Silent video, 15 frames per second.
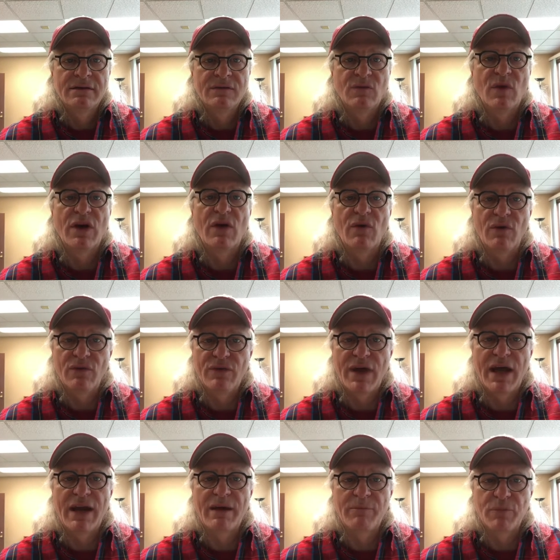we hold
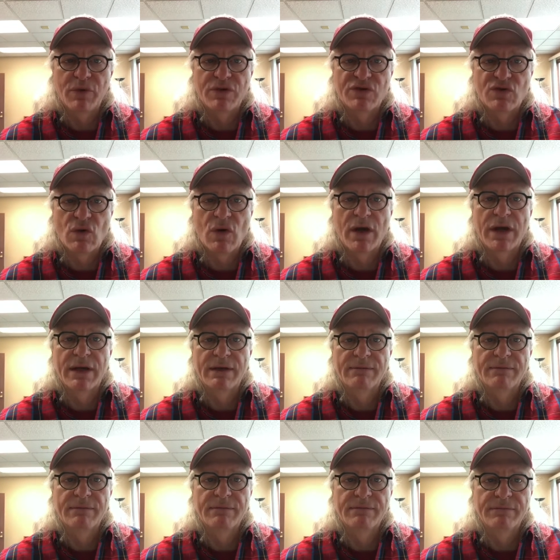that up with joy,
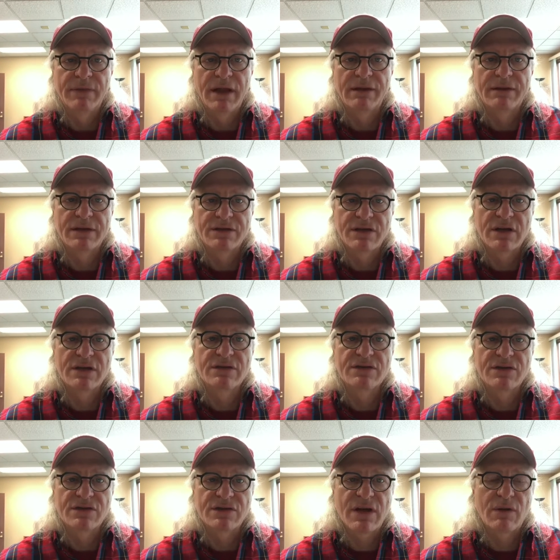that the
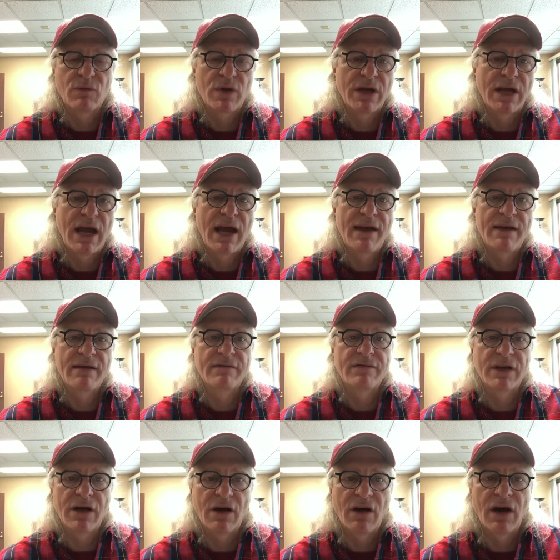changes that we have
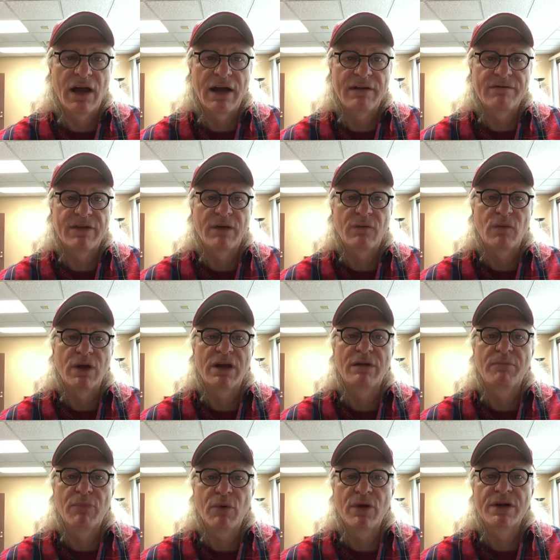in our life, that we
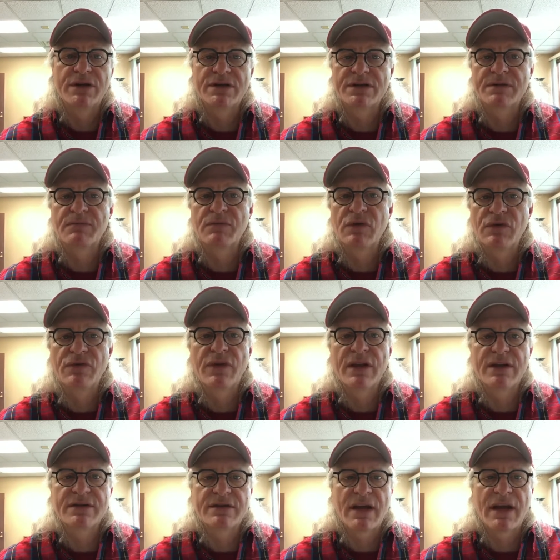can point to some good
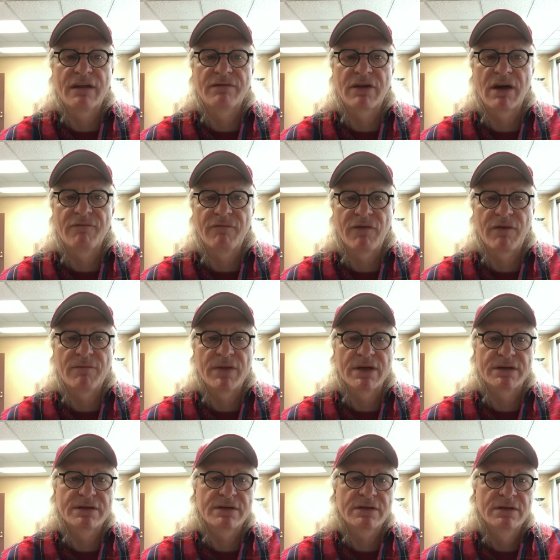things that have come from
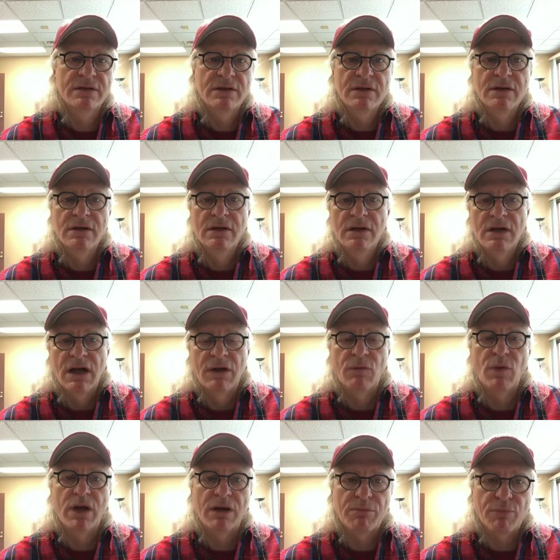this. And
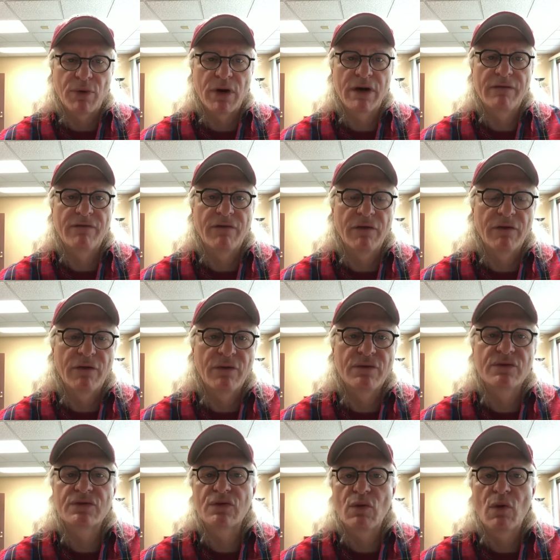we can pray for
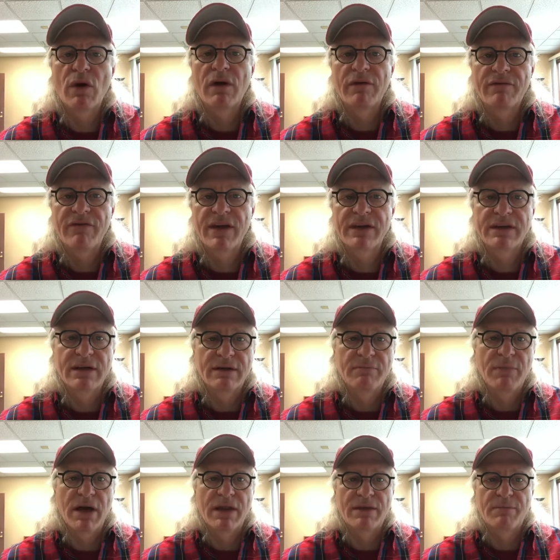those who are affected
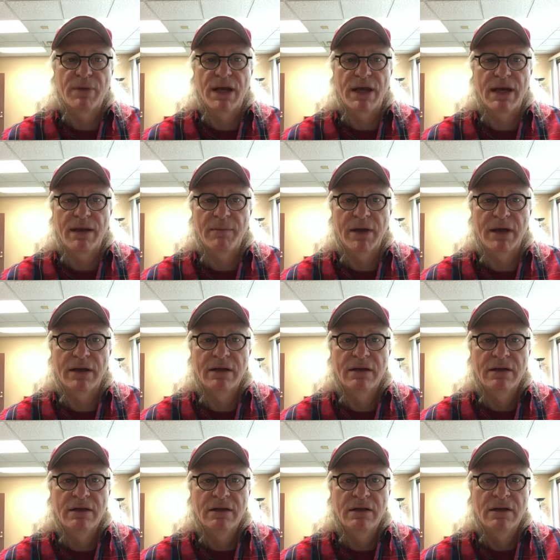by the pandemic.
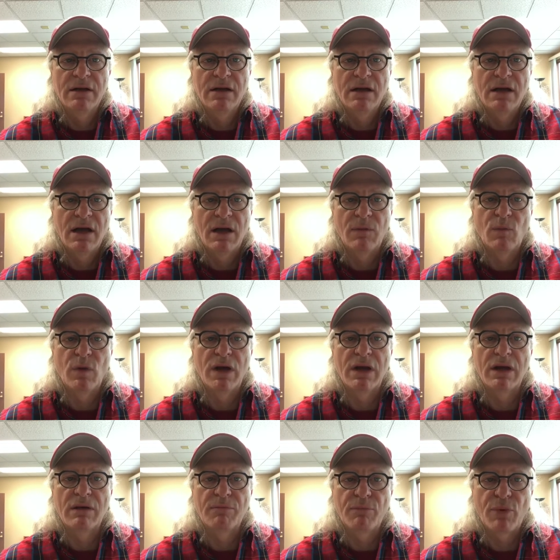And we
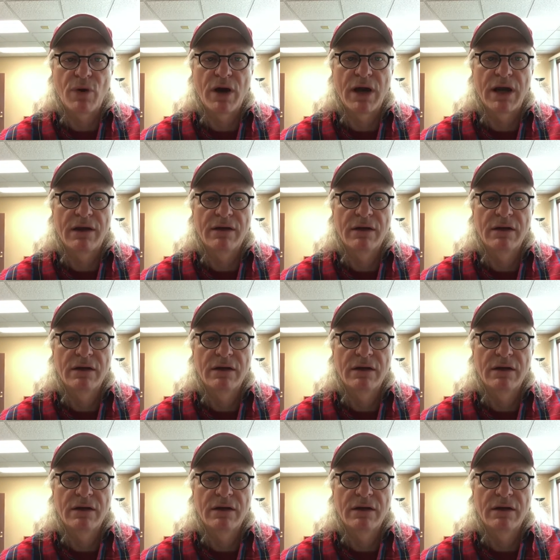can pray